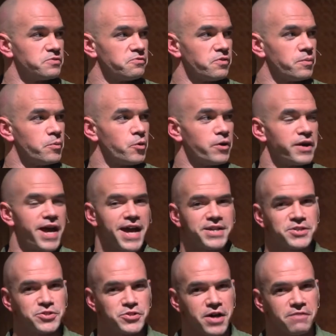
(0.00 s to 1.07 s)
from Orrin
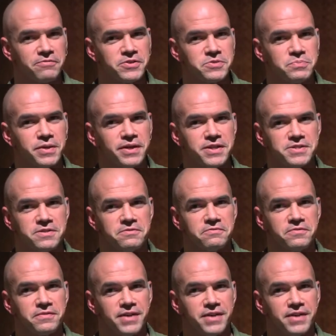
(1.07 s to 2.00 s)
Hatch's office because of